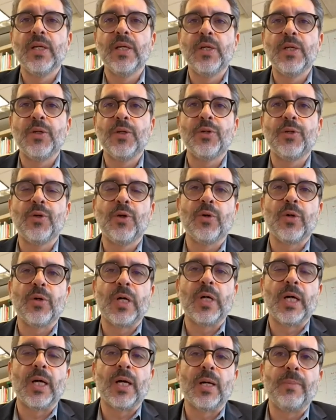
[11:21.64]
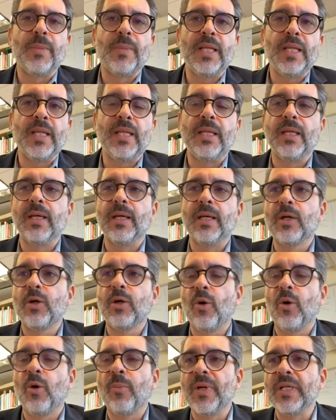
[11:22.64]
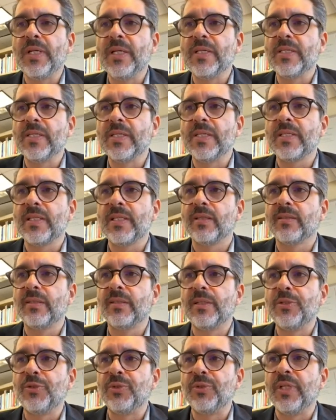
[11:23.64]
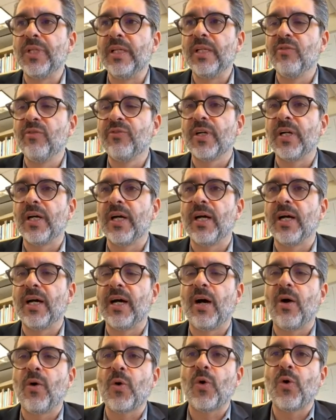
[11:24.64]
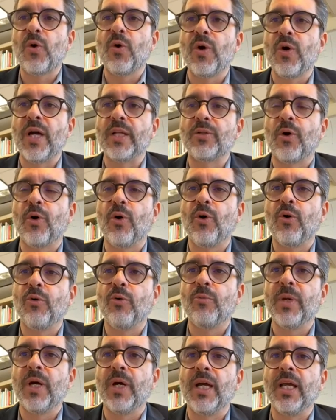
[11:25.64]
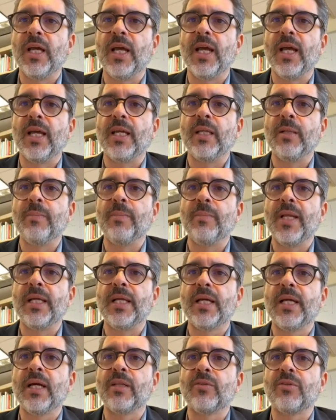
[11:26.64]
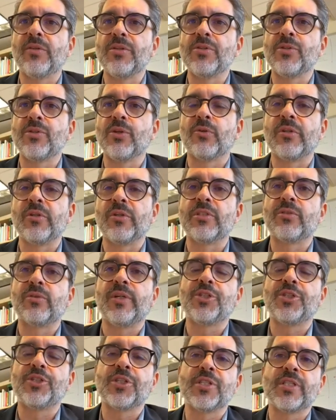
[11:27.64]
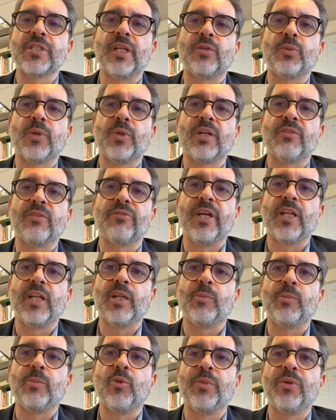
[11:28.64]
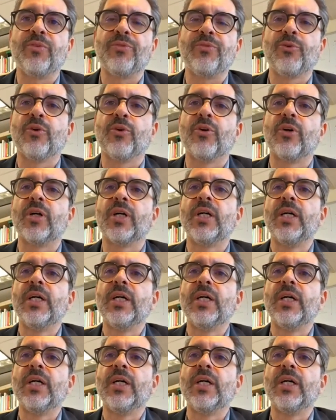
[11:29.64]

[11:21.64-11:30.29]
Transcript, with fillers: You know, uh, many companies started to deliver uh, alcohol at home uh, in many countries. So restrictions that were available before